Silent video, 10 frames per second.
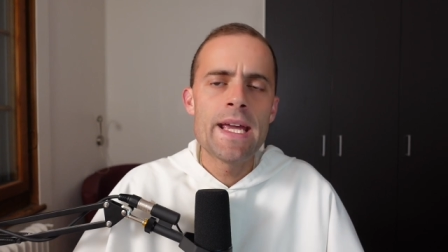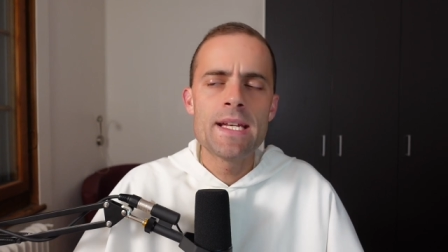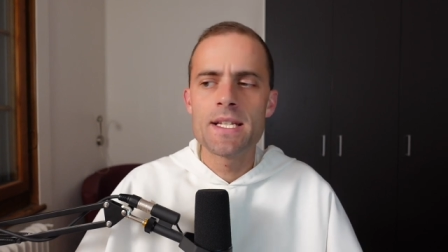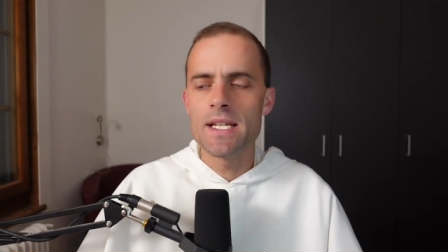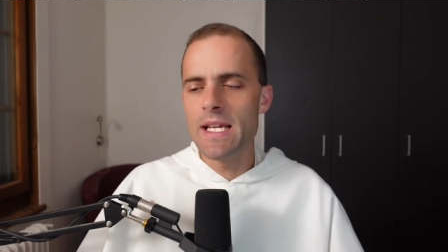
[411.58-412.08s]

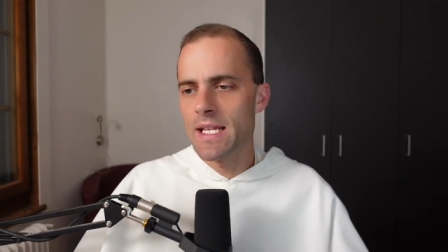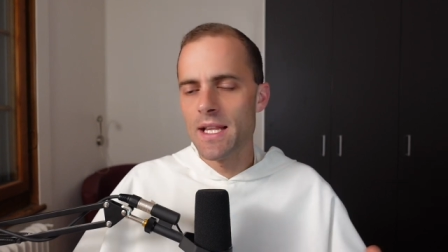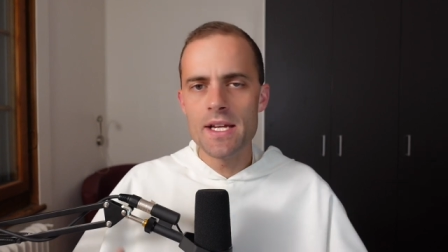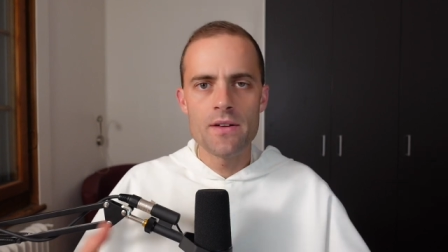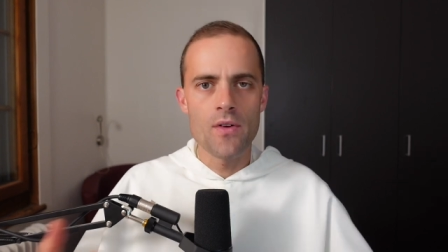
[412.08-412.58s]
And
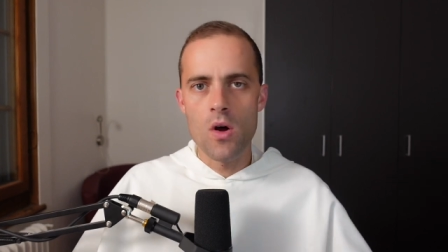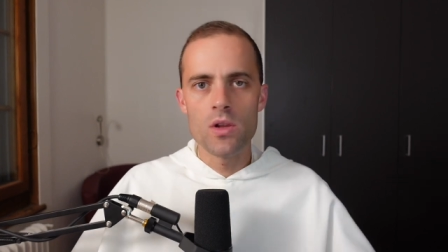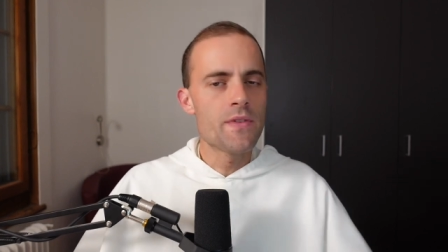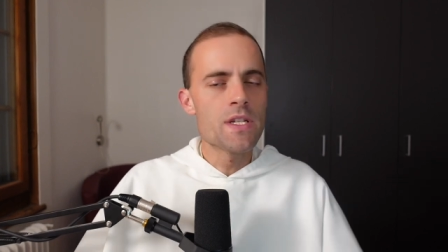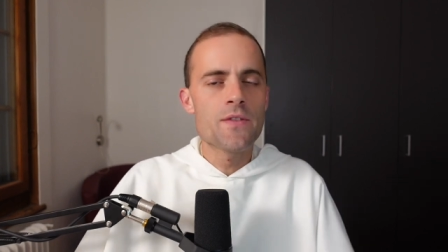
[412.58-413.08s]
in light of
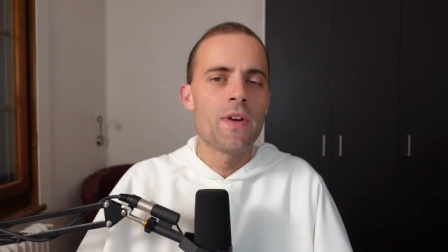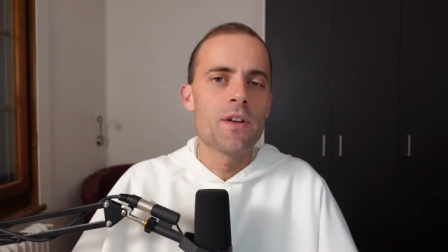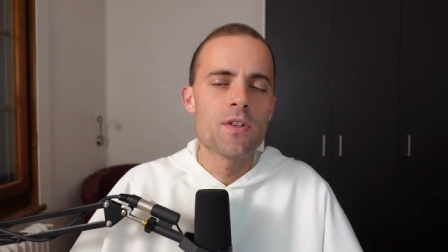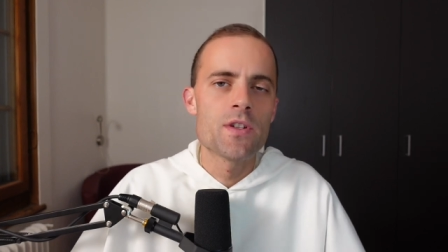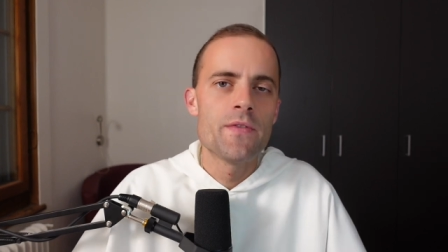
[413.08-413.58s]
all of these
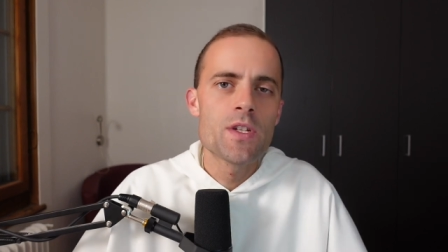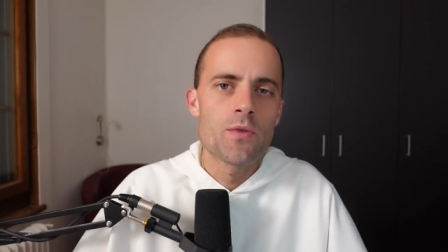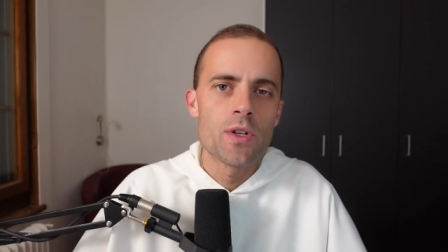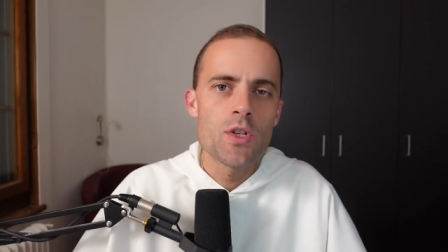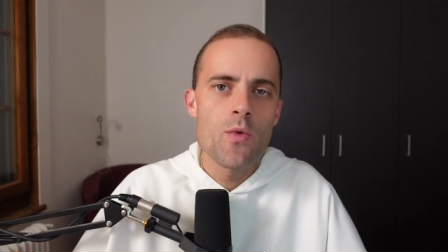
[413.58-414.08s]
failures of
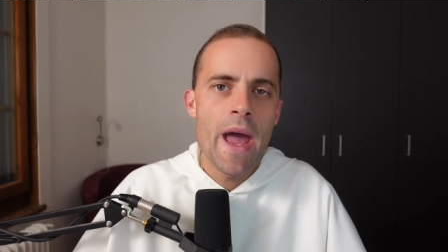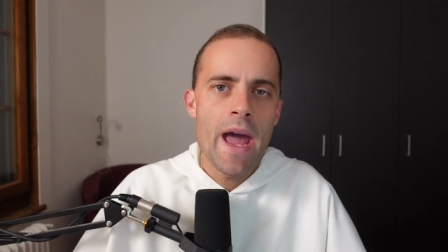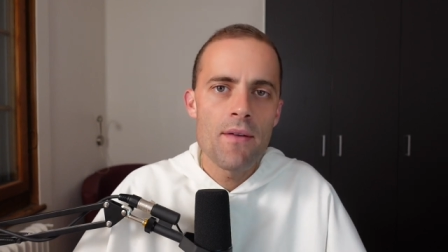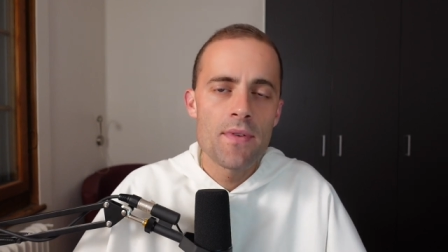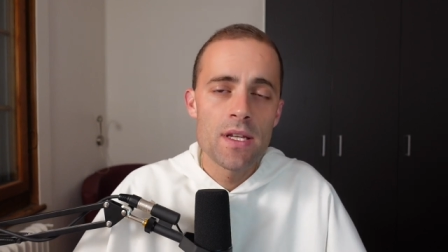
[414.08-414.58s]
Israel, you
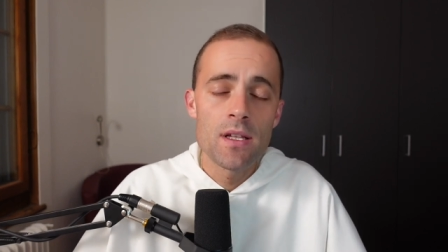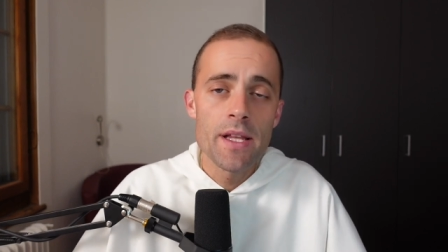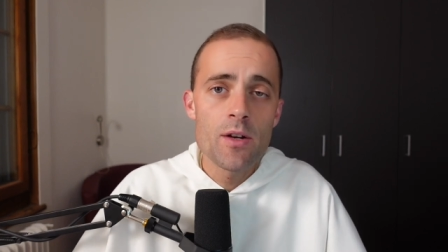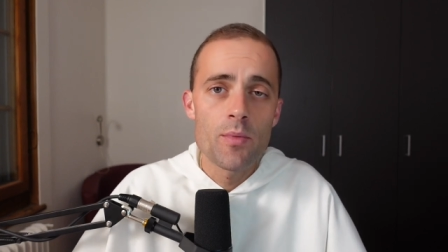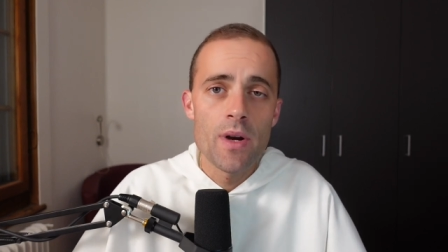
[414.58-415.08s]
have in the
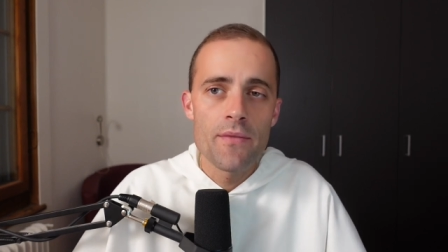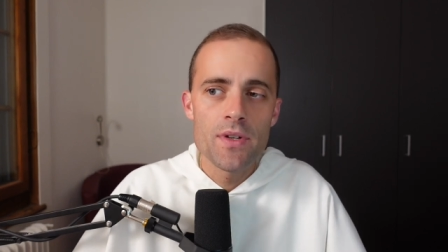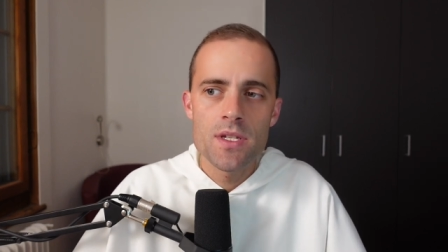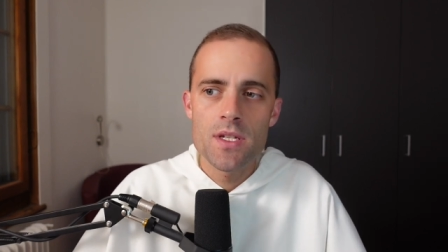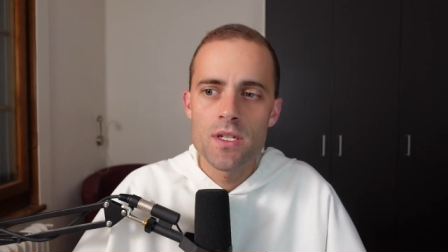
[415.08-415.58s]
later
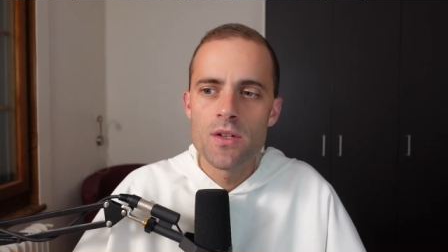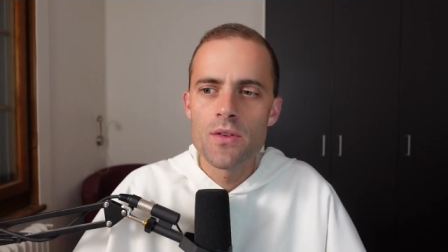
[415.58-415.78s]
prophets,